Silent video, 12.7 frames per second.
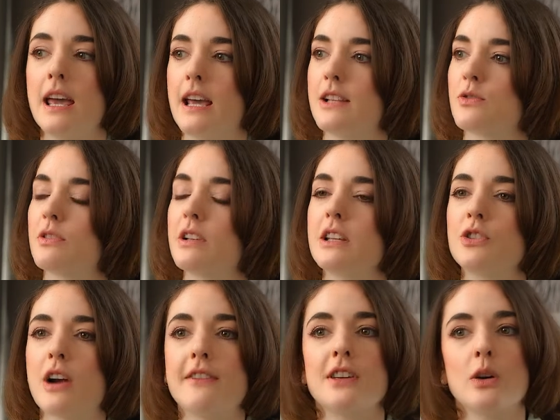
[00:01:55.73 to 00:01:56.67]
It's really
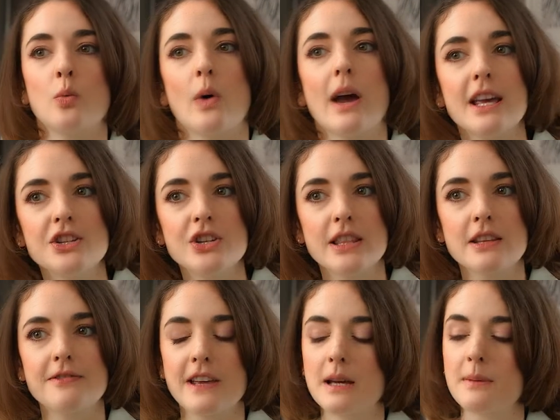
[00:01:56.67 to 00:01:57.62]
driving a wedge in
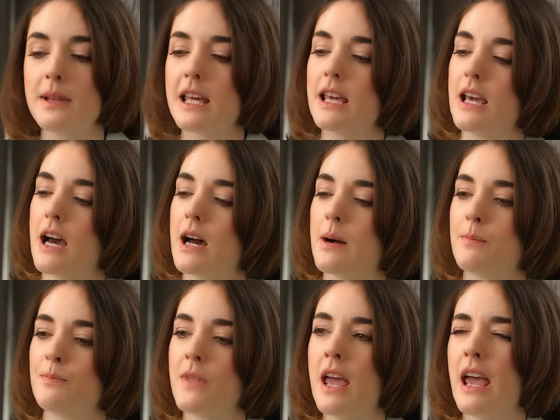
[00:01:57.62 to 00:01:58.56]
the family.
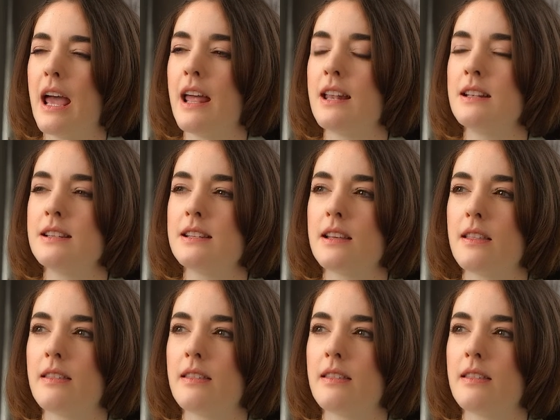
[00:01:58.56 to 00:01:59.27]
And